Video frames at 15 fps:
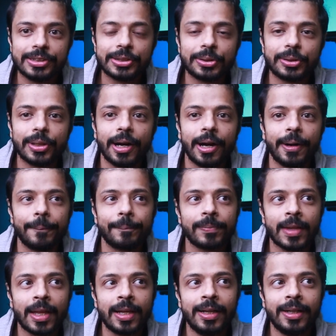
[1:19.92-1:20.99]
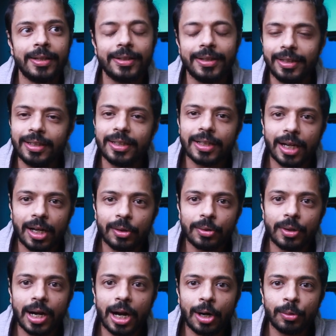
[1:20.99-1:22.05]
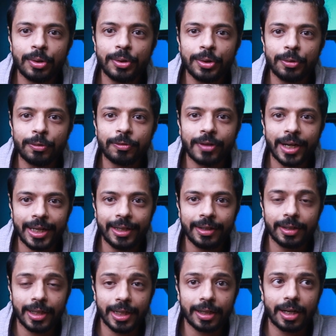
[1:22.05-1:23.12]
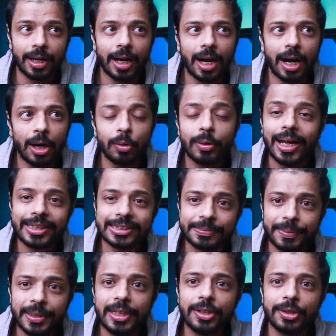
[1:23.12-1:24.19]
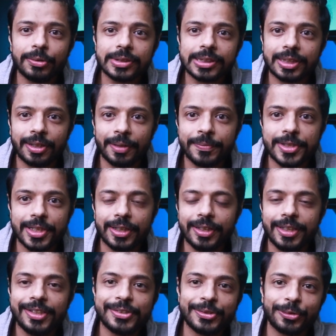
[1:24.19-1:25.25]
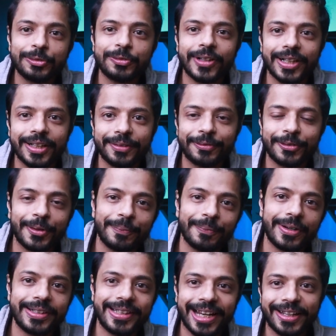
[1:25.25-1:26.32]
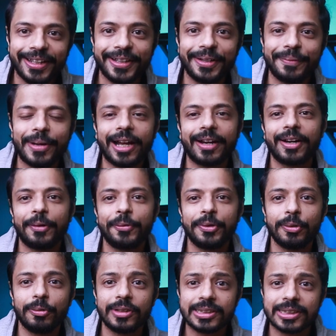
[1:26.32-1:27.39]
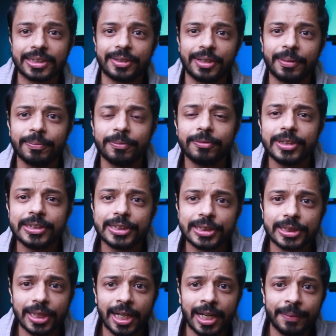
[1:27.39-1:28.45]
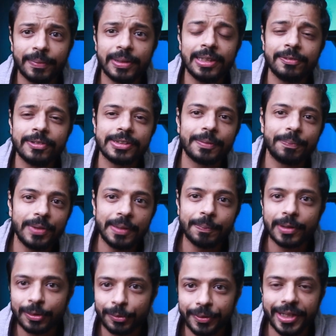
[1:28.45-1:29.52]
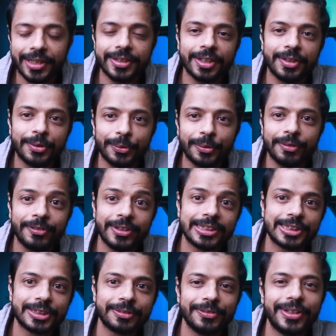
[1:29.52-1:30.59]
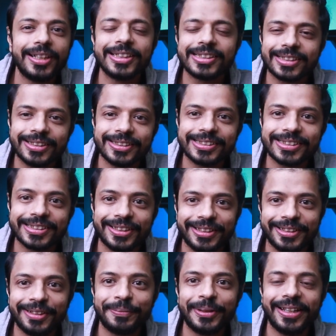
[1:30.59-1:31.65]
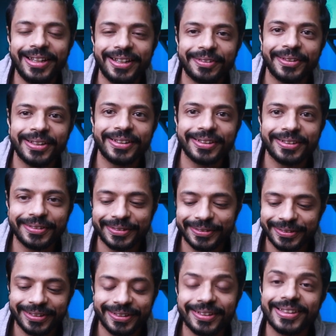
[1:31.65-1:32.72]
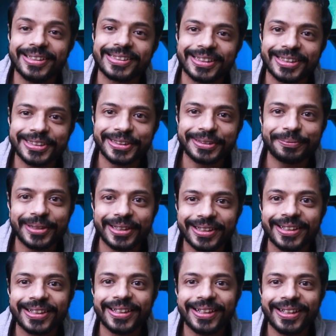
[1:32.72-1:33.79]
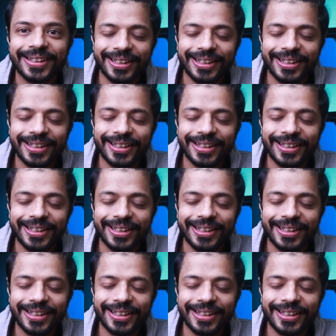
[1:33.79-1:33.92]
So till now, how do you find, how has been your Scrum journey so far from a technical background to a Scrum, which I believe is a people-oriented role, which we'll discuss a little bit later in the discussion. But